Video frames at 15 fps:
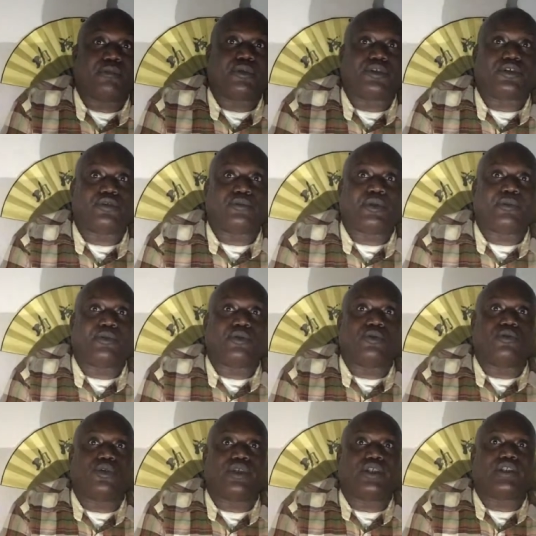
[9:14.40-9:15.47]
But you people who
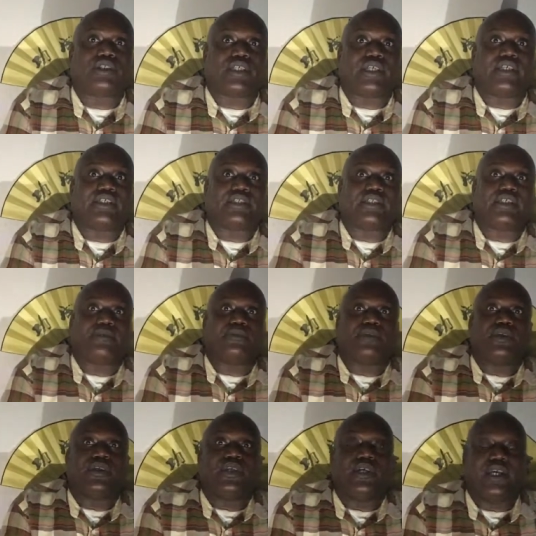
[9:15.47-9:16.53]
want to stay asleep
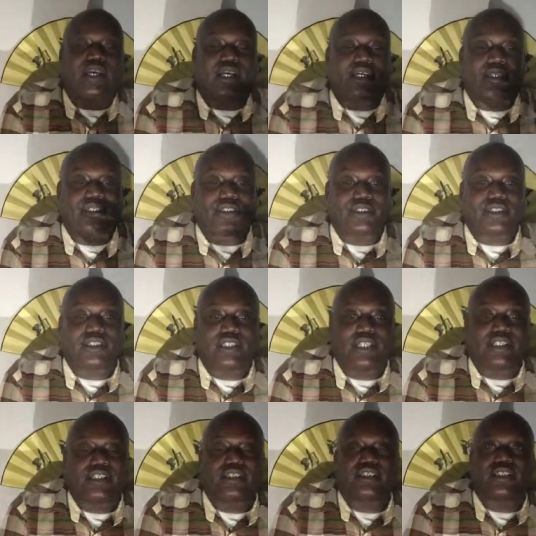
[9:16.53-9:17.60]
and
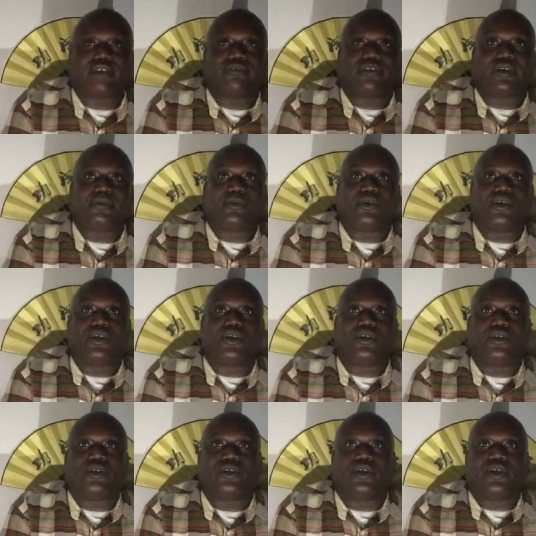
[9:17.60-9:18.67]
let this stuff keep on
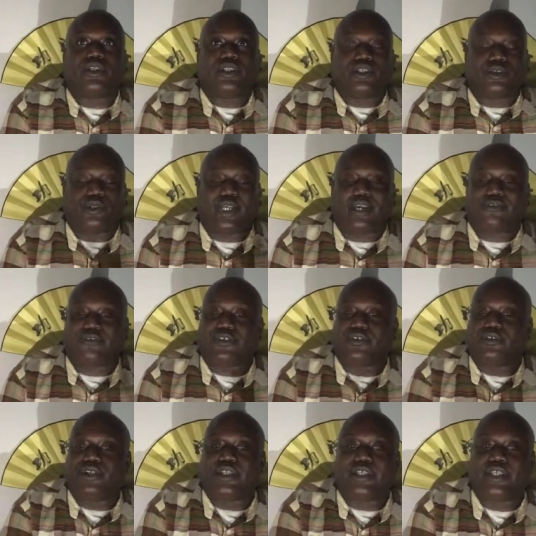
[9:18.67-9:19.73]
going on, don't have
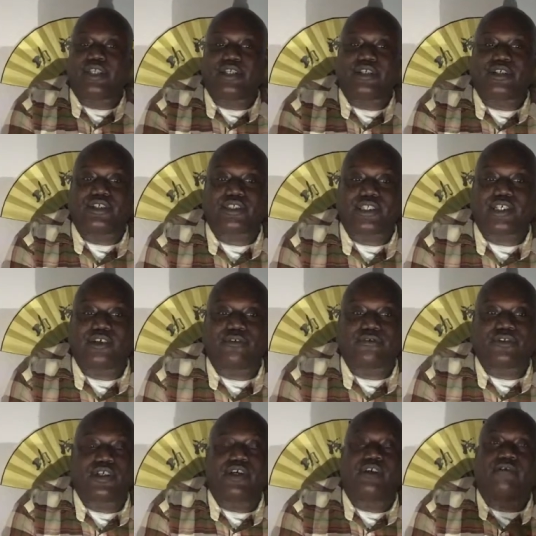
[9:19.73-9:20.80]
unity in yourself,
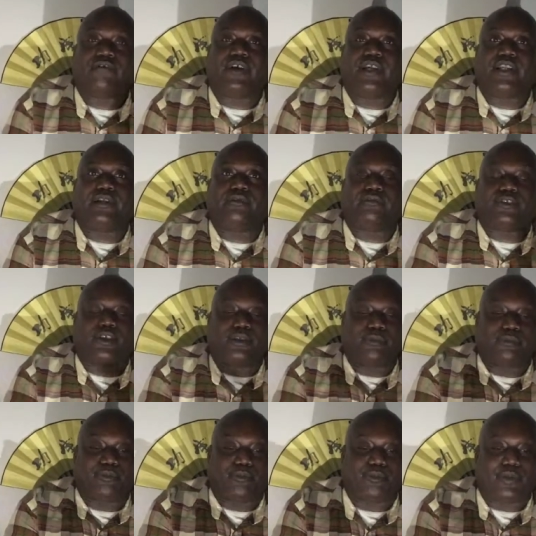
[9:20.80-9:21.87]
fighting up
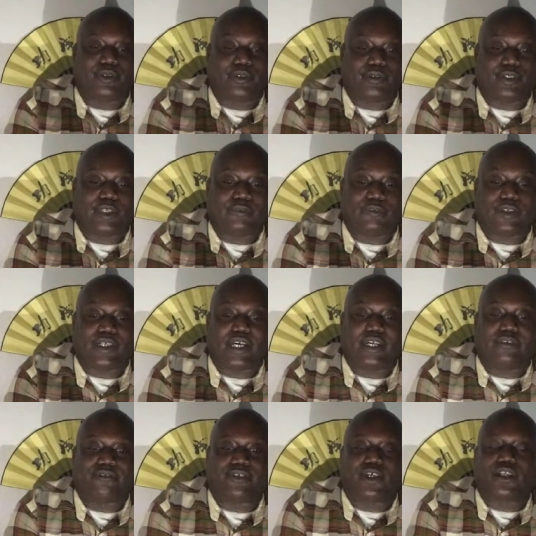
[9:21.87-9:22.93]
different
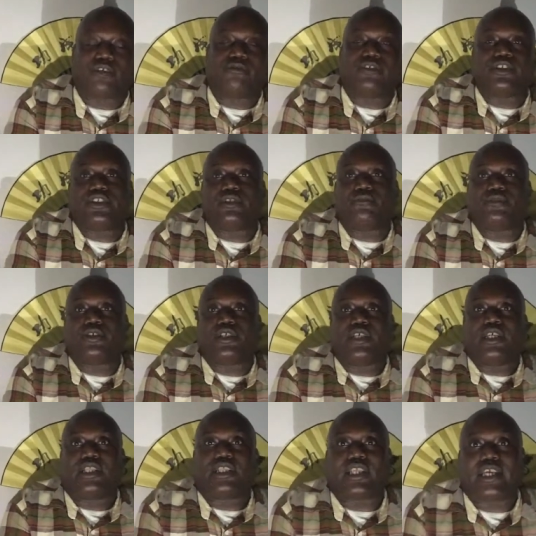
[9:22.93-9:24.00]
kind of colorisms,
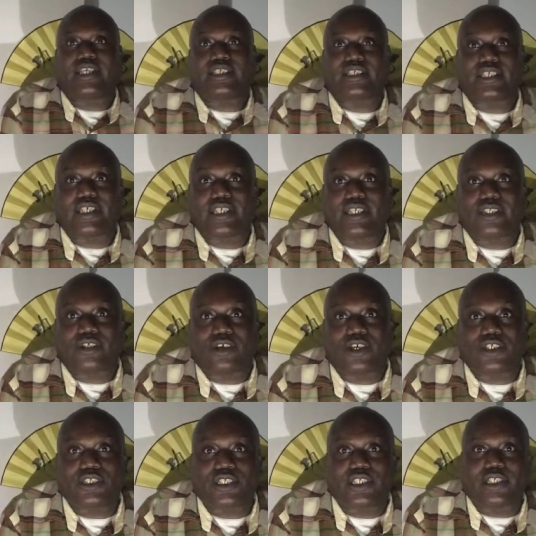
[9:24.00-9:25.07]
light-skinned,
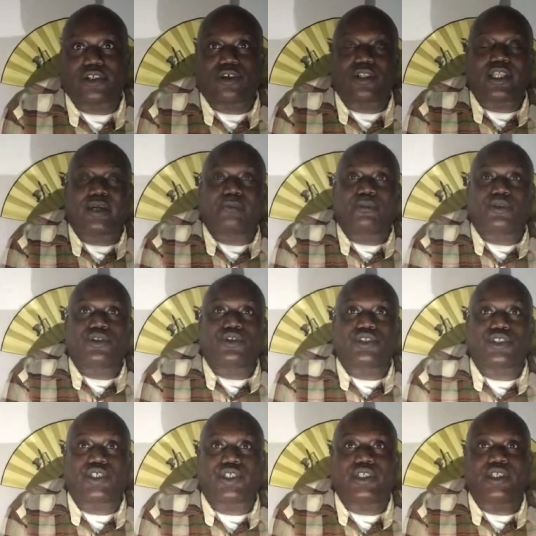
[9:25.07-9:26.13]
dark-skinned, all that
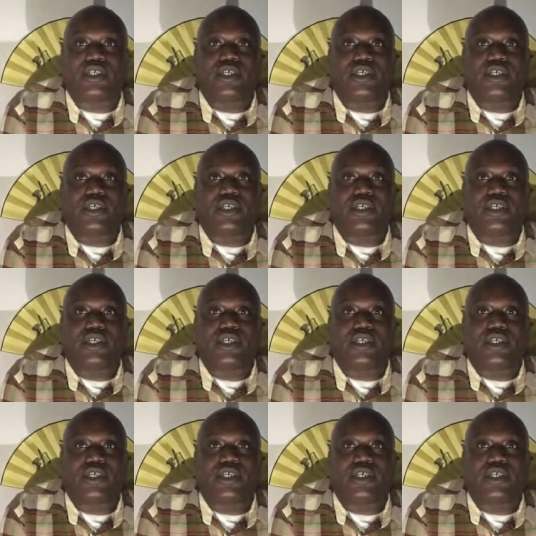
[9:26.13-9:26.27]
bullshit.